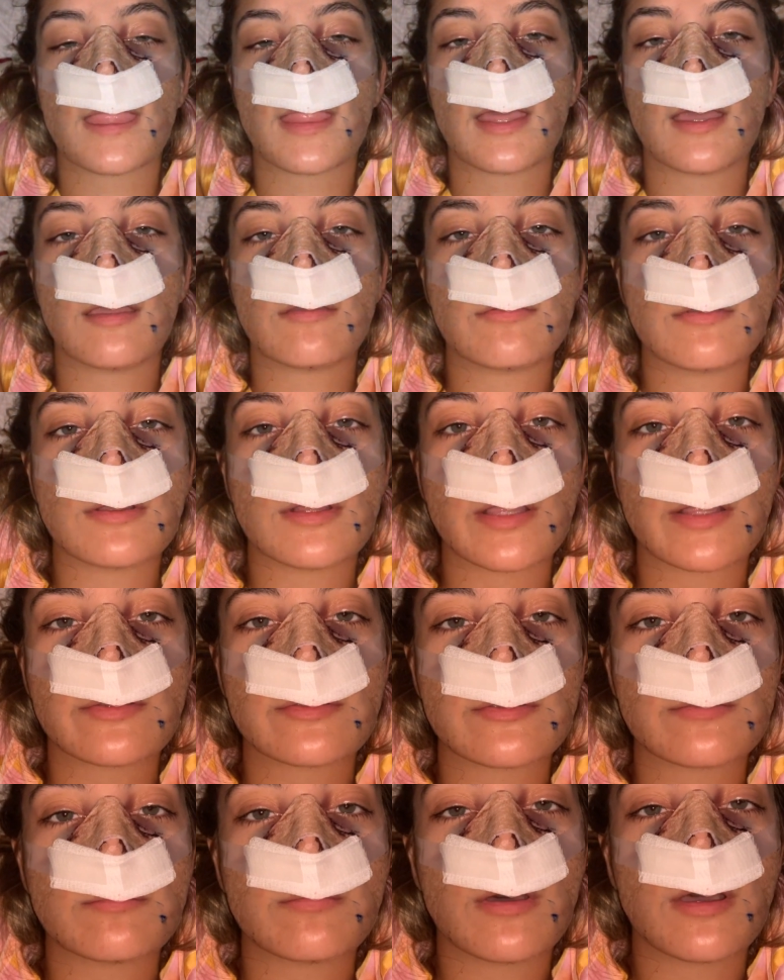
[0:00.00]
I feel like
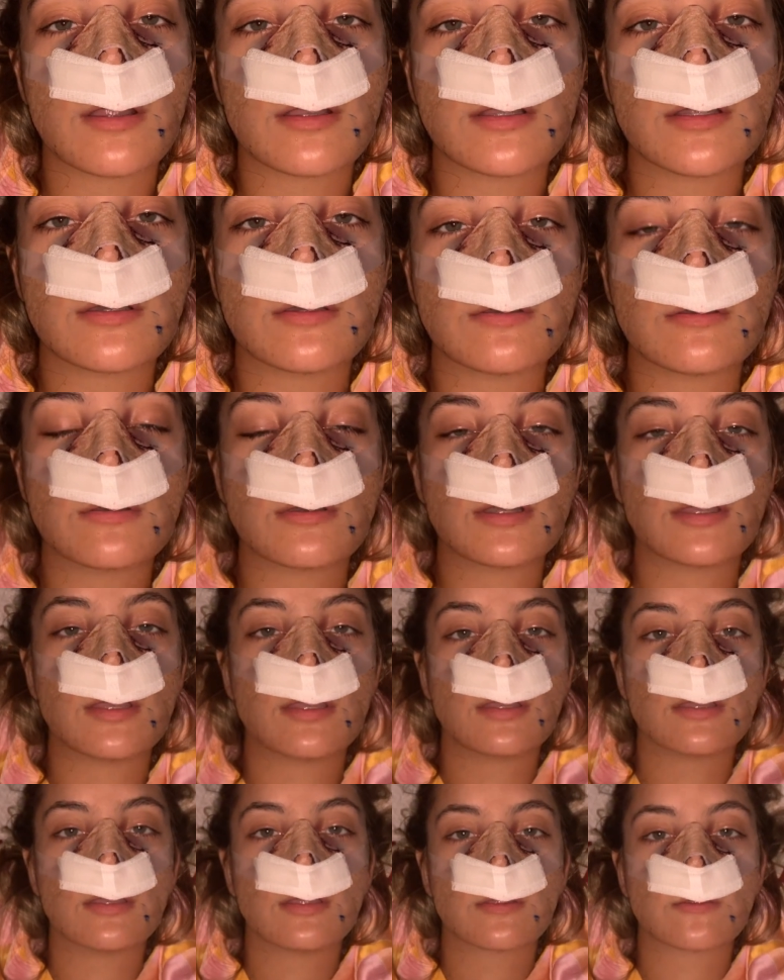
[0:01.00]
tomorrow
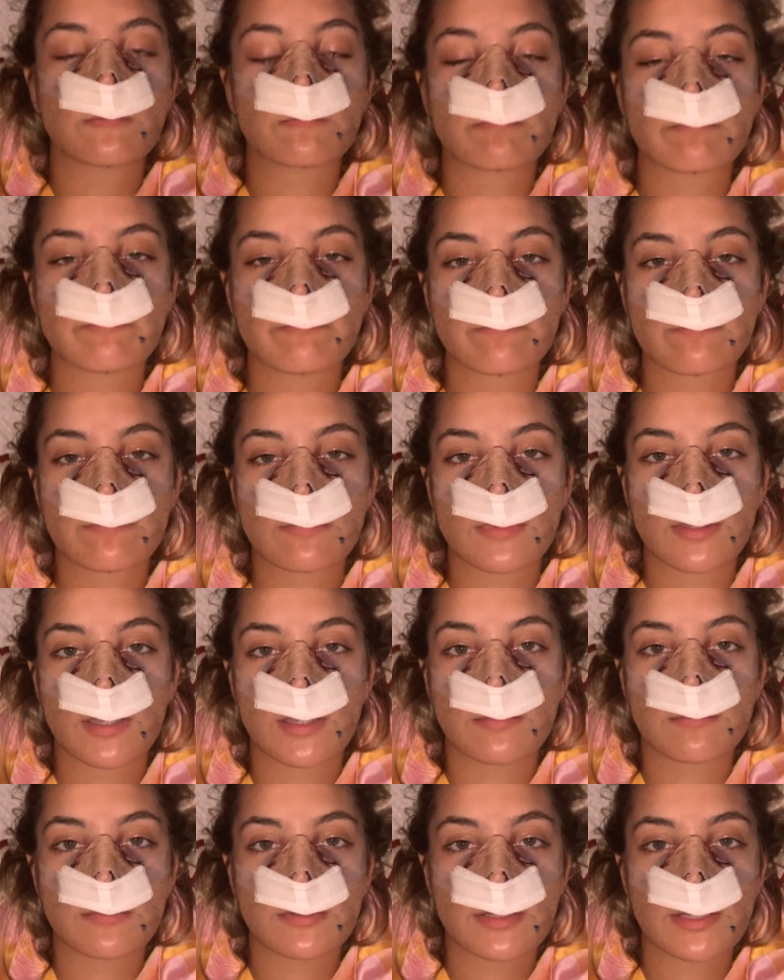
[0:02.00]

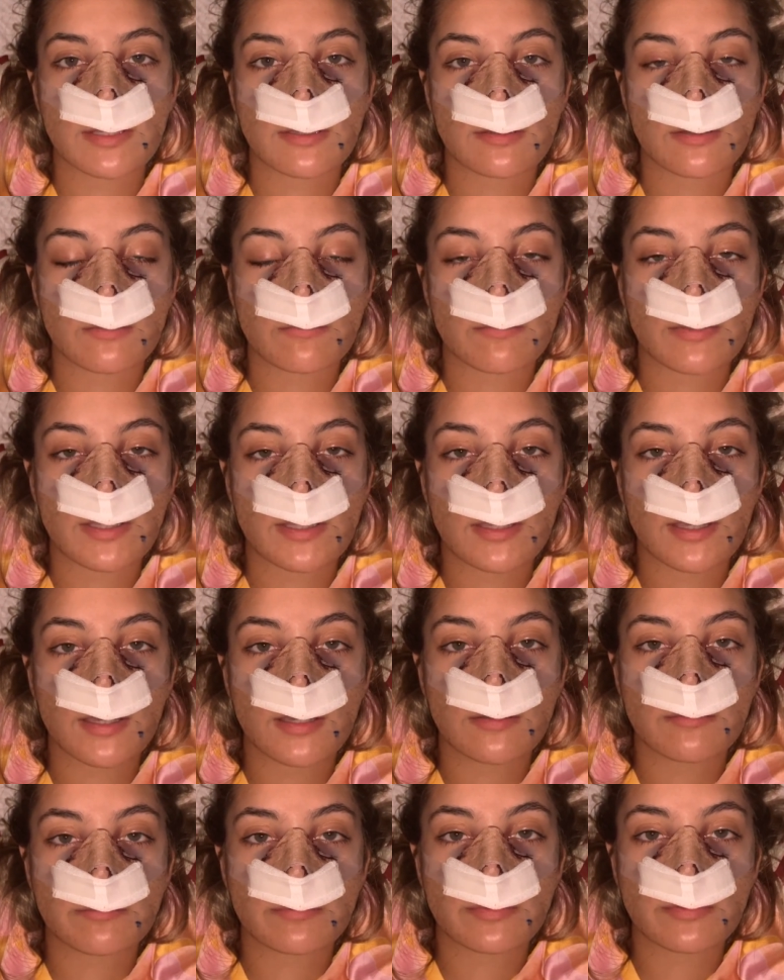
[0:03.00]
I'm really gonna wake up
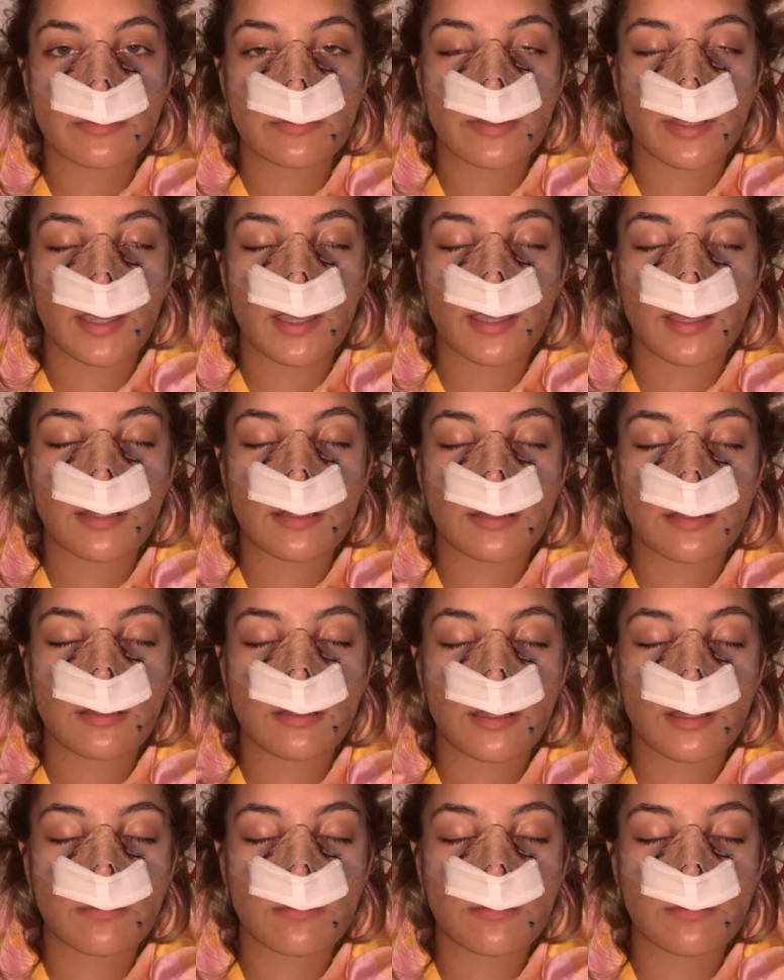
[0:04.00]
and